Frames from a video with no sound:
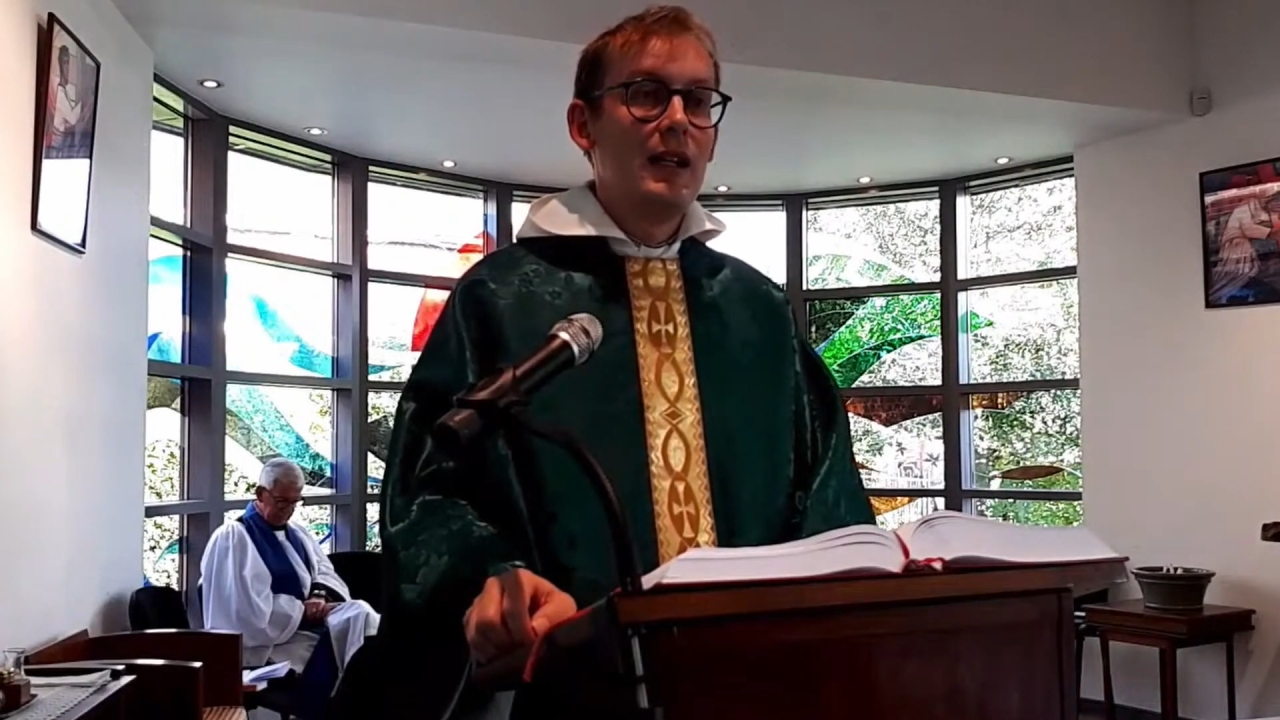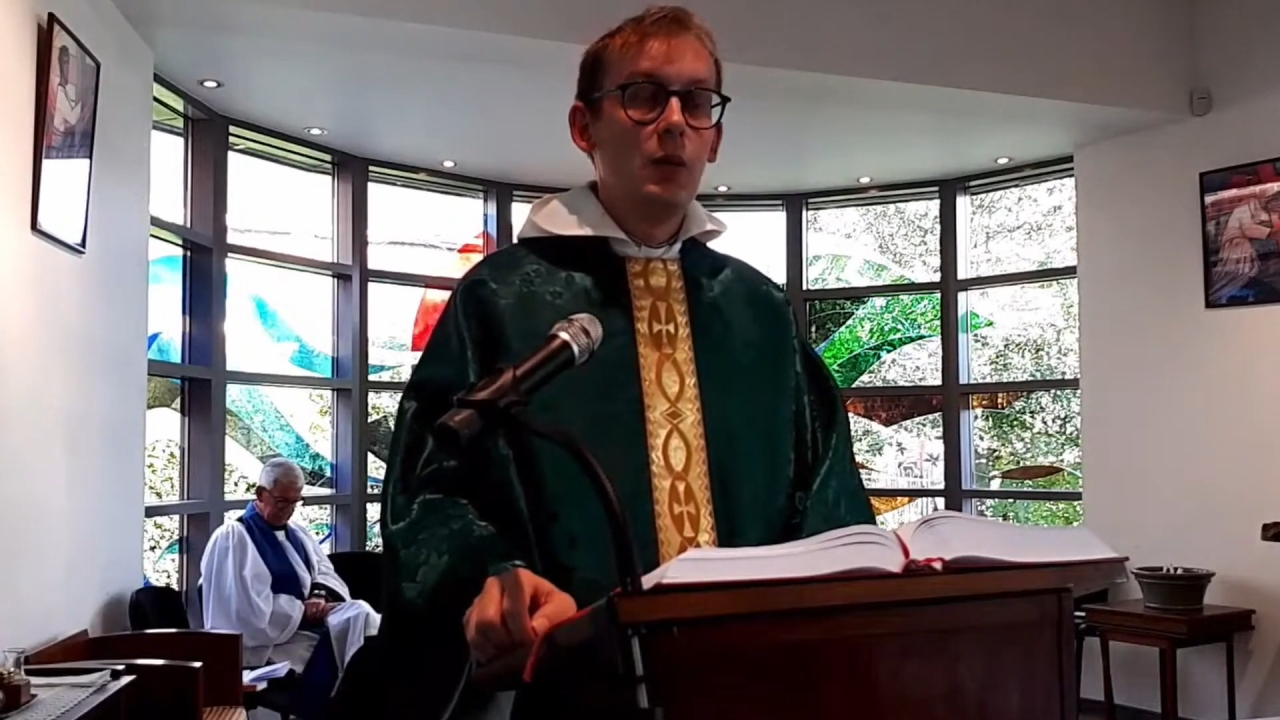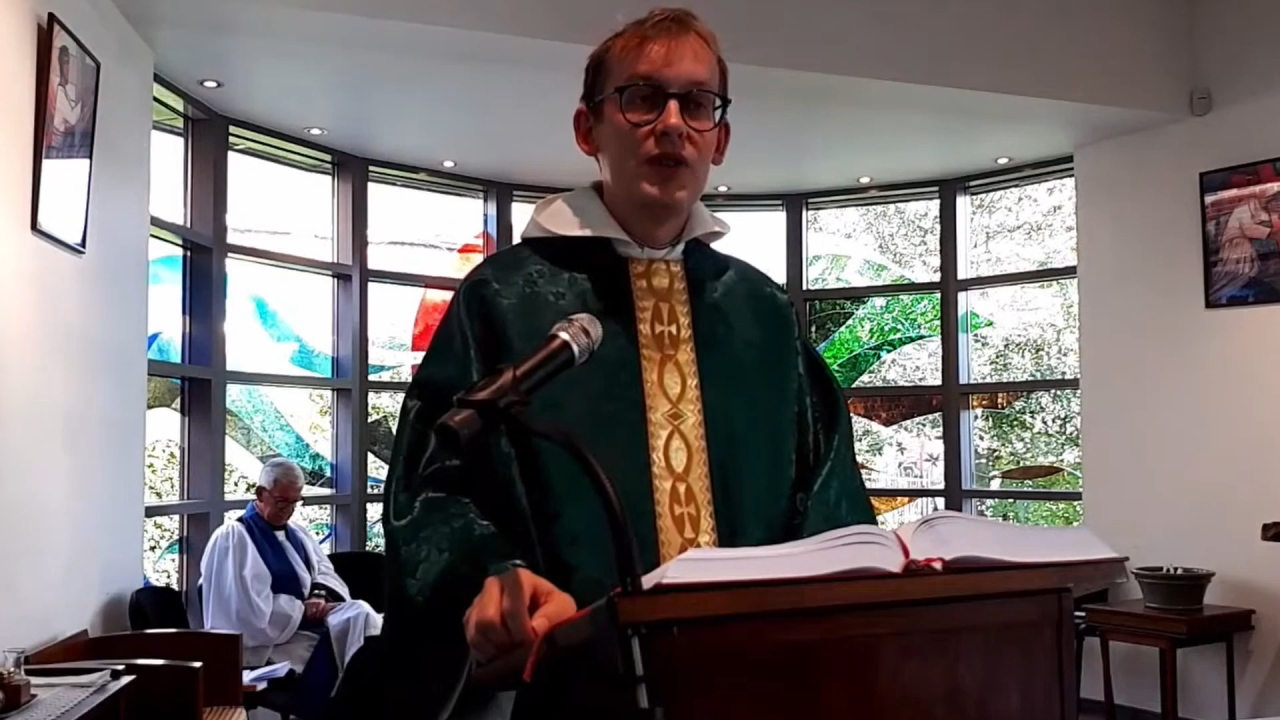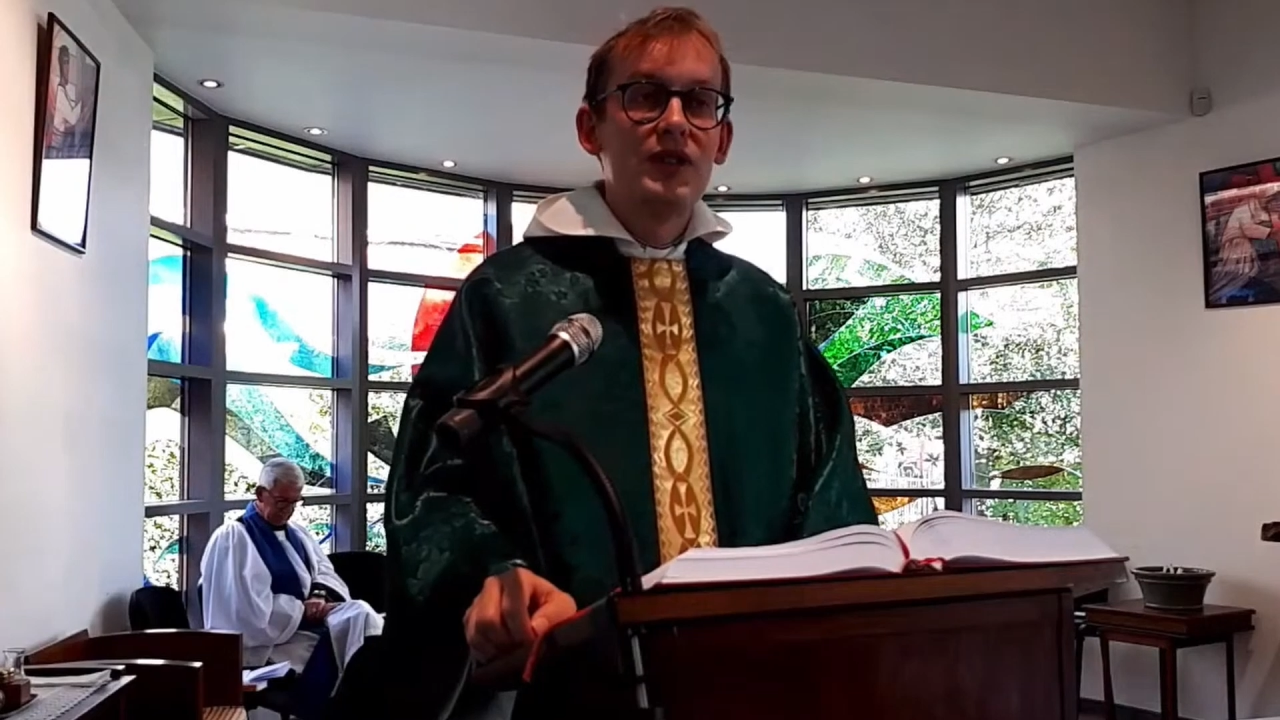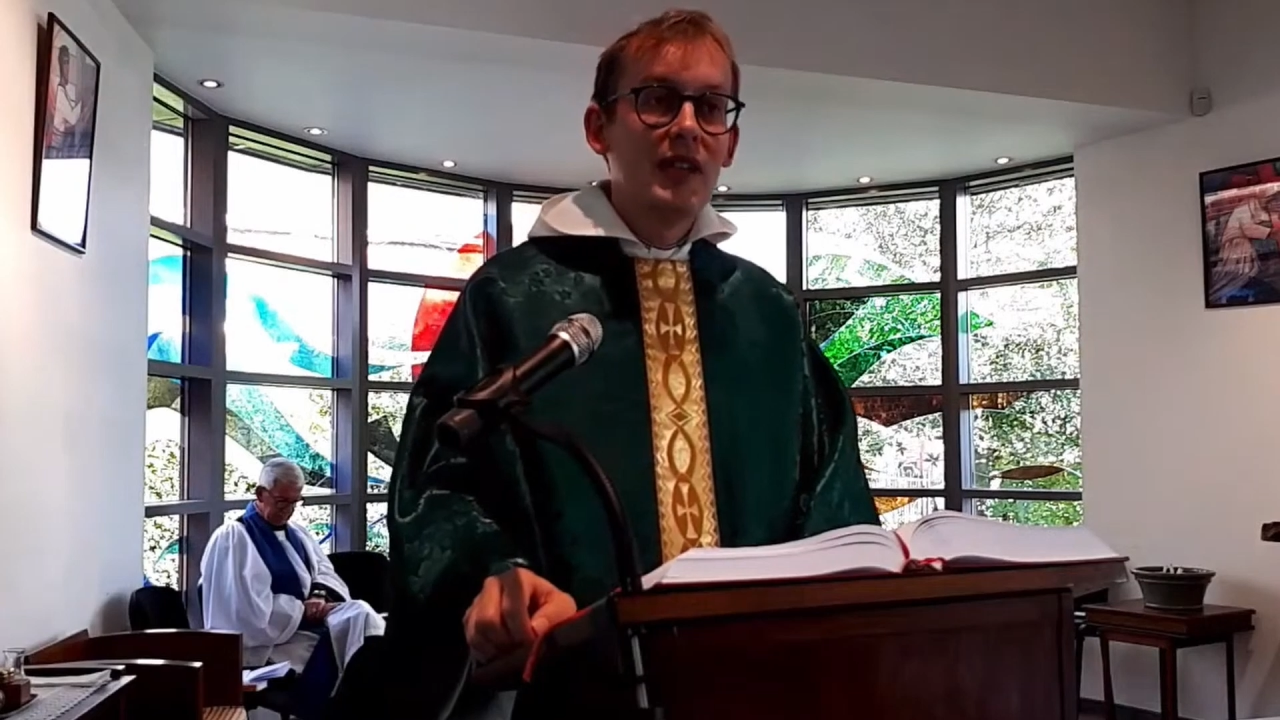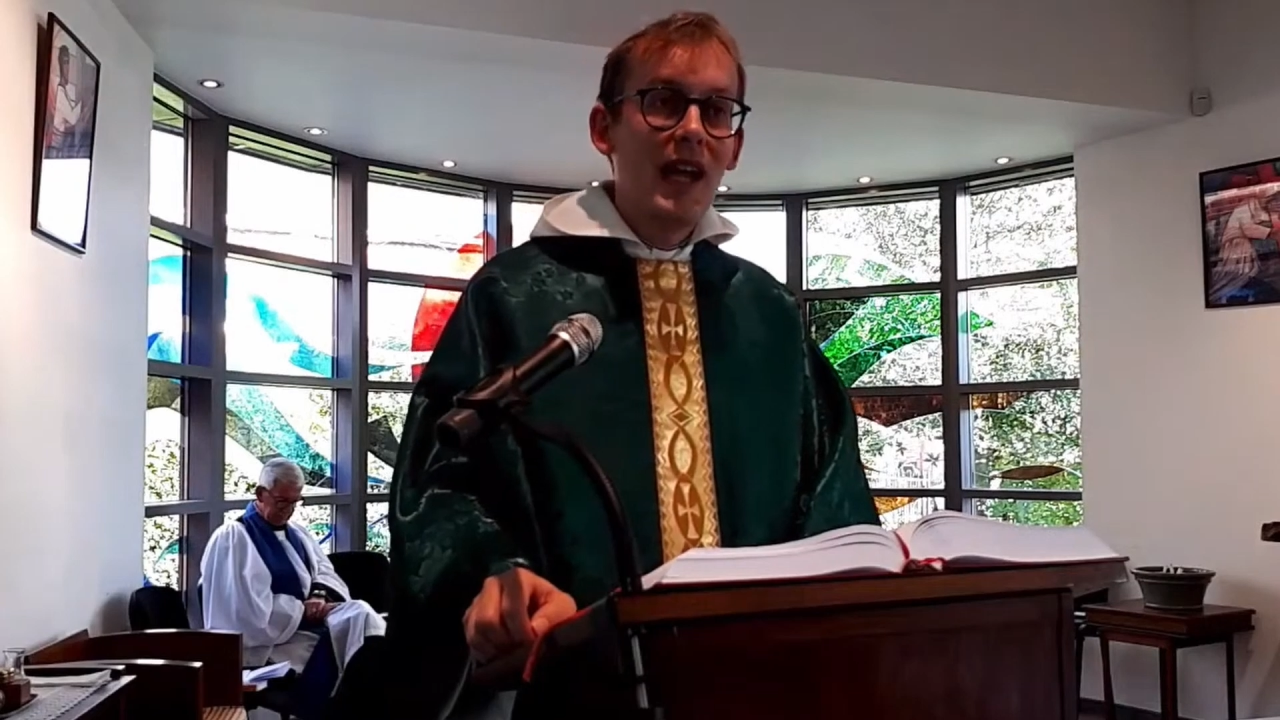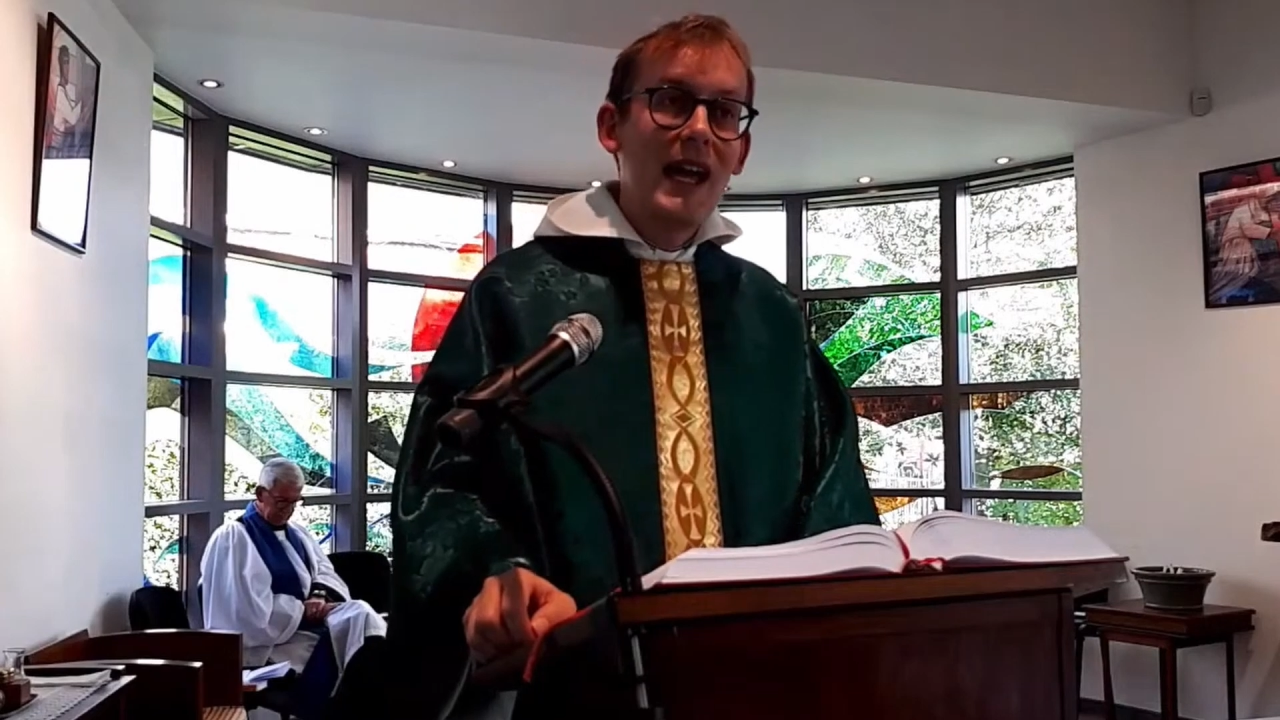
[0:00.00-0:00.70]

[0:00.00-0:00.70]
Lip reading: And it was the